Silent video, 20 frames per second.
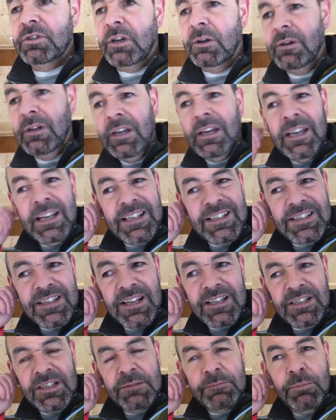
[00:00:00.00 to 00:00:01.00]
So it
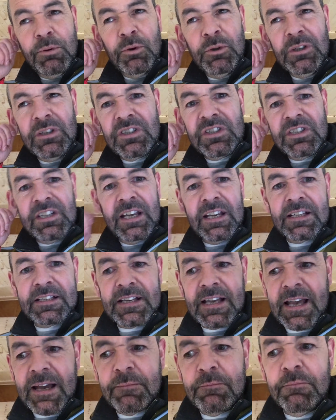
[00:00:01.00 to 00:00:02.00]
says it's 0.6
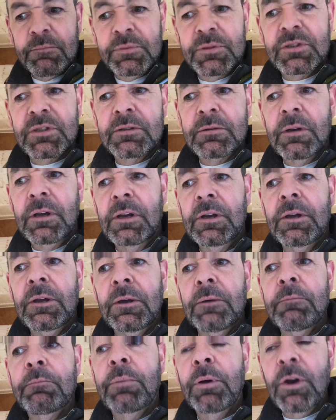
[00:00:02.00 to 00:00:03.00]
amps
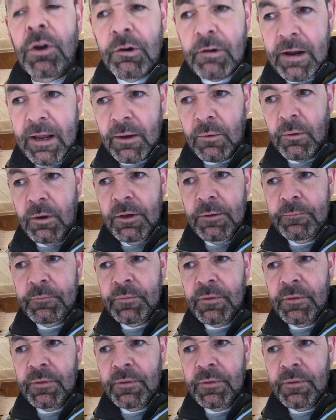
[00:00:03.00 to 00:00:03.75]
per hour.